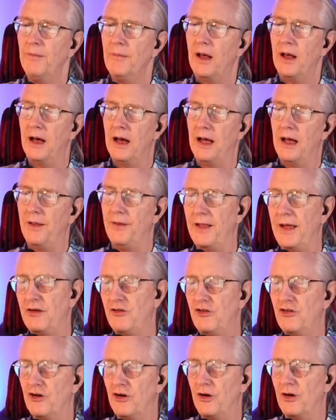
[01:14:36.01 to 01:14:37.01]

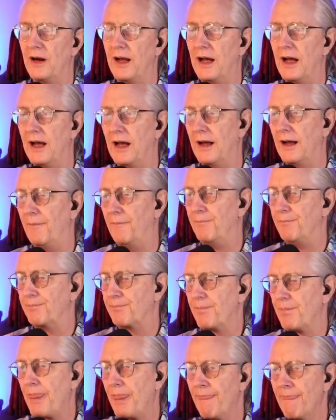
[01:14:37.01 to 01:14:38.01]
That's your
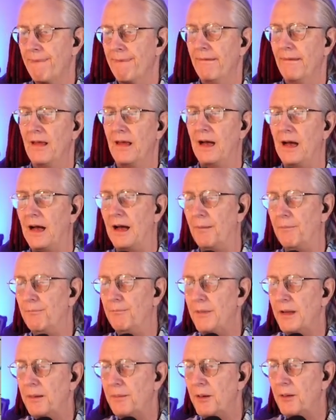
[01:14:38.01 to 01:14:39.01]

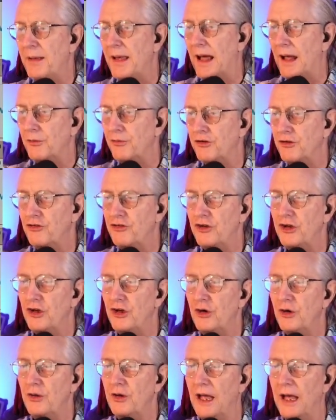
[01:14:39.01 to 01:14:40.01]
minimum
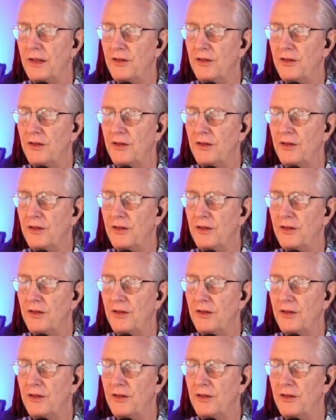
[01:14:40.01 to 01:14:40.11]
altitude,